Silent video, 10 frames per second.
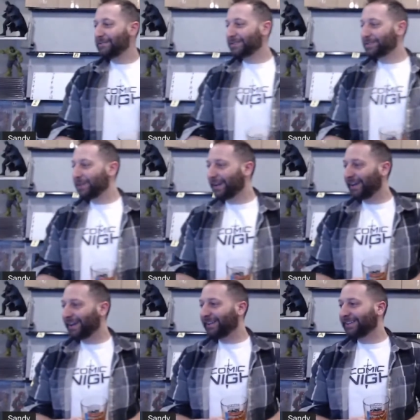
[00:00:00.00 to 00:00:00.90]
what's going
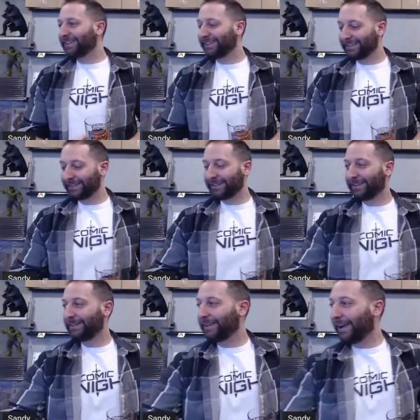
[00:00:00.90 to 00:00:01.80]
on? To
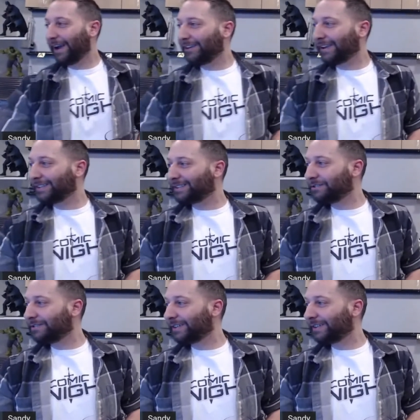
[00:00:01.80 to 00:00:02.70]
my house. How you guys
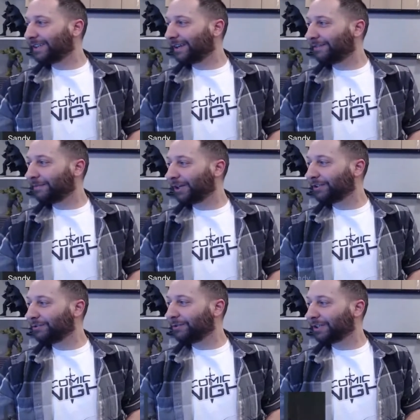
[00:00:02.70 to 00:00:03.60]
doing? Everybody
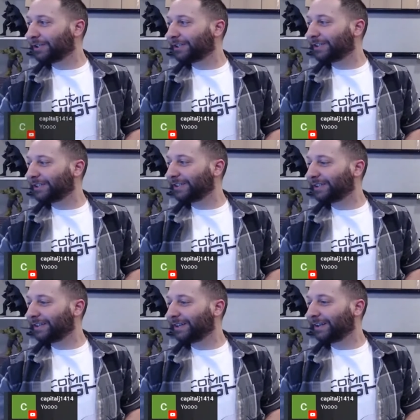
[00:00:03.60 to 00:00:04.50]
doing good?
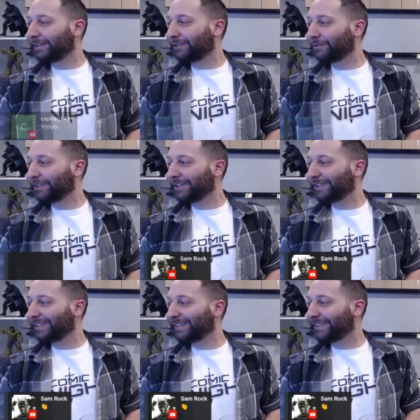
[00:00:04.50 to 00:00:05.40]
Doing
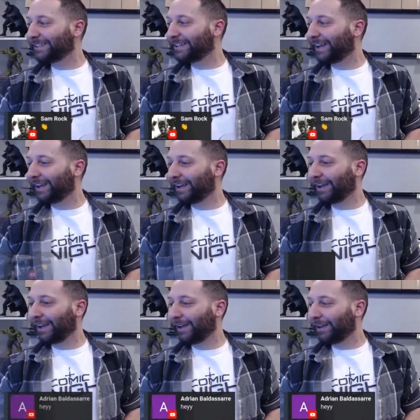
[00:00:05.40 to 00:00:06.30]
good.
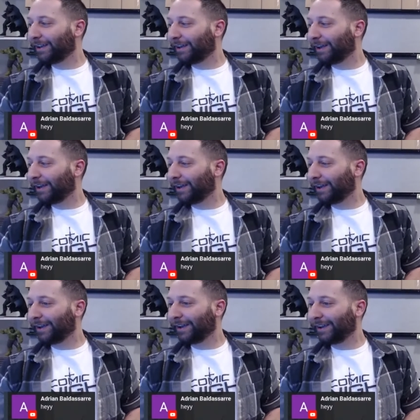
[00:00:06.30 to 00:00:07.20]

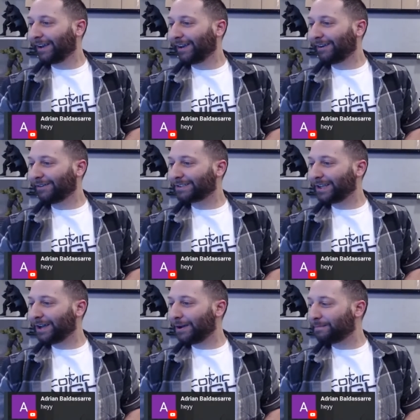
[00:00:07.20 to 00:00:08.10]
Good evening. What's
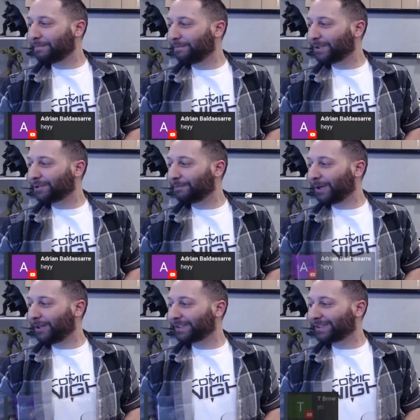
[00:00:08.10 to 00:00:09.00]
up, Mr.
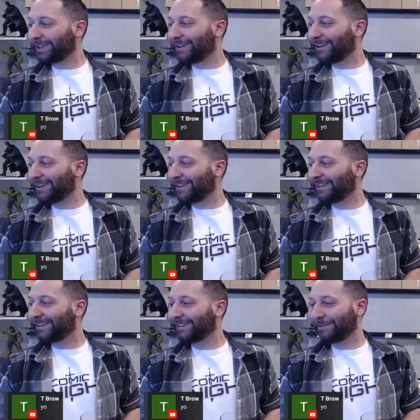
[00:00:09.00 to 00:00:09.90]
Baldassar?
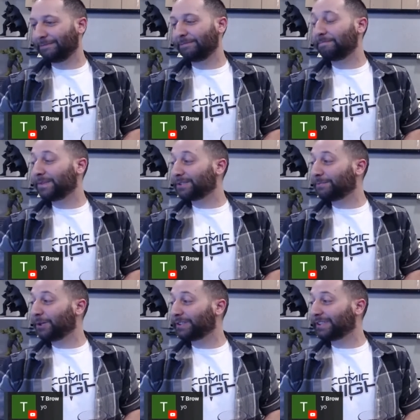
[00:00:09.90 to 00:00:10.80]
Mr.
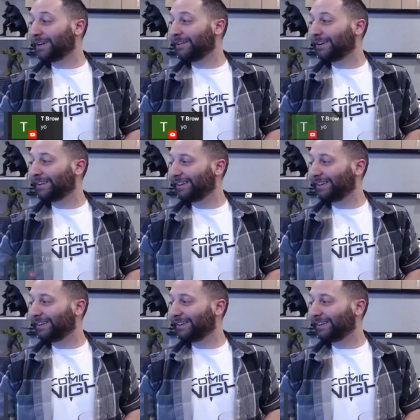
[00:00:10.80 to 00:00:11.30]
Baldessara?